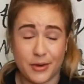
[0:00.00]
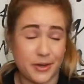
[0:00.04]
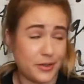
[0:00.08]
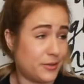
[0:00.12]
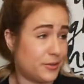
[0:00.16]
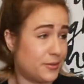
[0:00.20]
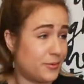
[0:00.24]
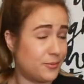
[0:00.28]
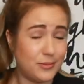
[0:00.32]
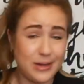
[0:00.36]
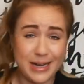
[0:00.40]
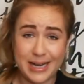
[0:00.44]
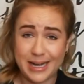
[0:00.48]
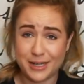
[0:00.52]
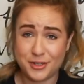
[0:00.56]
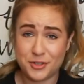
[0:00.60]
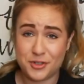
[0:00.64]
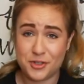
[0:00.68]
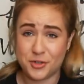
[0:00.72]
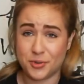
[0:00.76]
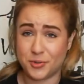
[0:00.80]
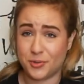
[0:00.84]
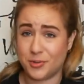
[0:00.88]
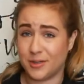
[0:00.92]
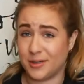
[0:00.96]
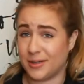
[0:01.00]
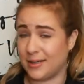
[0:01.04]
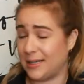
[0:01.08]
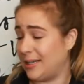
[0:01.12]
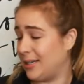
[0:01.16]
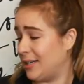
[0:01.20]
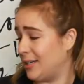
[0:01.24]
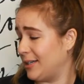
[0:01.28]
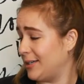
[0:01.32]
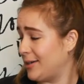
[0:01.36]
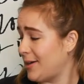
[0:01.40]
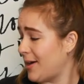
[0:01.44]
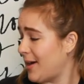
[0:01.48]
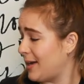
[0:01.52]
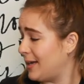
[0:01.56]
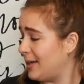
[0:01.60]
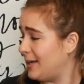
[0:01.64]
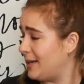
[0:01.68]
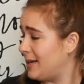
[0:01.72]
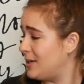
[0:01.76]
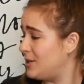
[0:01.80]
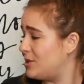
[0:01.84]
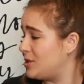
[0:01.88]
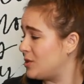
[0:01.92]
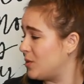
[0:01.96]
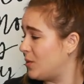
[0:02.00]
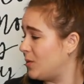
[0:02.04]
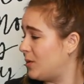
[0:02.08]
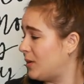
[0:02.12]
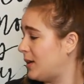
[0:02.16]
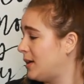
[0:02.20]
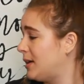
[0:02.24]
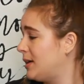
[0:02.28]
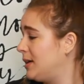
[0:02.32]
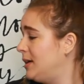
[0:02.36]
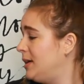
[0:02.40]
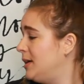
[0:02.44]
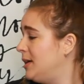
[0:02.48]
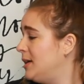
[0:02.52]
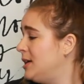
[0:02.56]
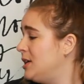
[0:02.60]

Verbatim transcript: on a ranch or in a cottage or